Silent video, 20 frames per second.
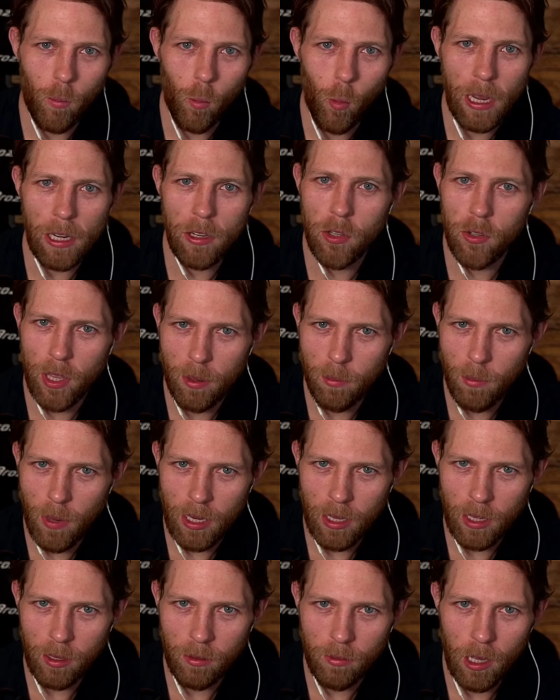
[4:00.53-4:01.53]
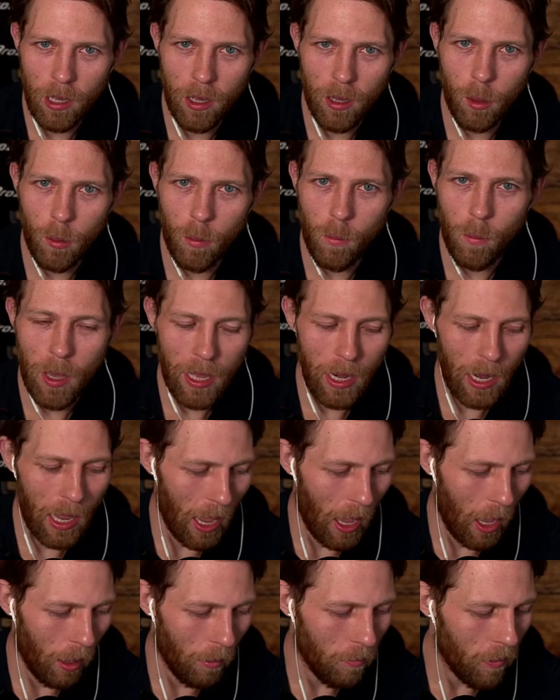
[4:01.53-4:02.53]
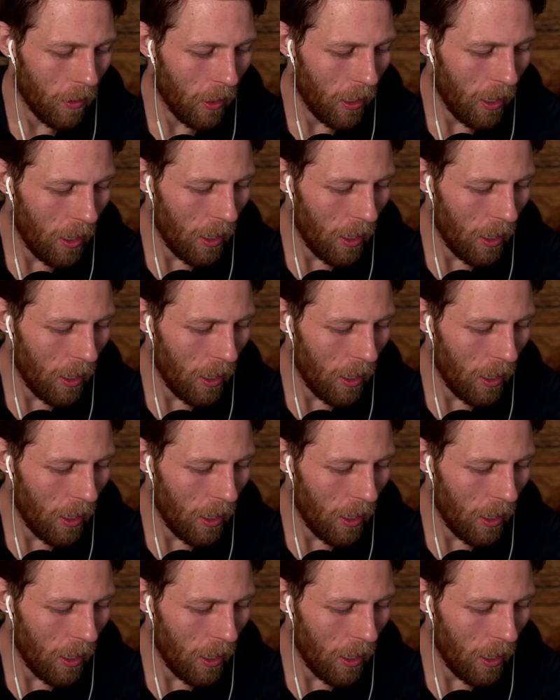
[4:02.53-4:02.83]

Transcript: wager that many men have.